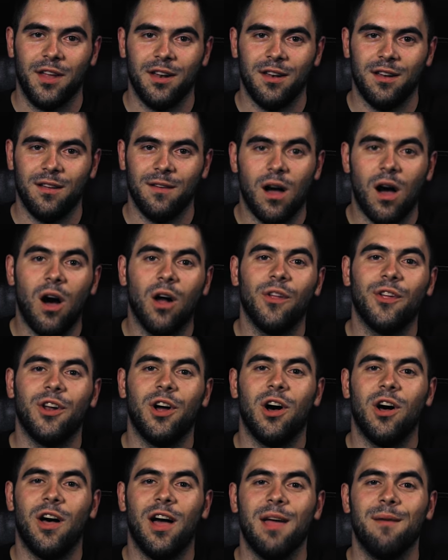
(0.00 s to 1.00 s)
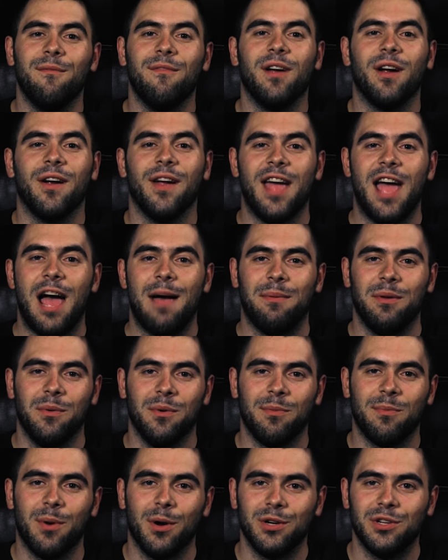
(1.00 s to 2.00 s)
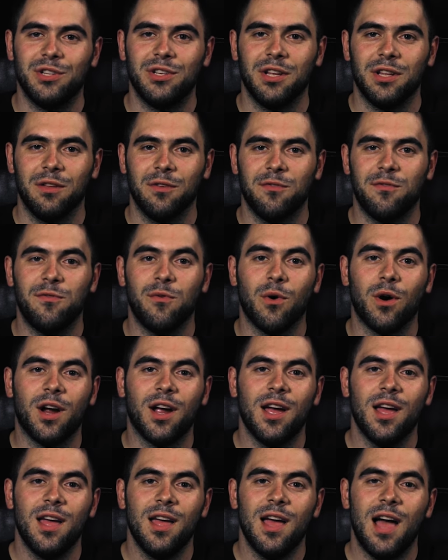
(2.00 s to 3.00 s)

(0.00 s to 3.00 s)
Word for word: it. All in all, I am very happy with purchasing this fork.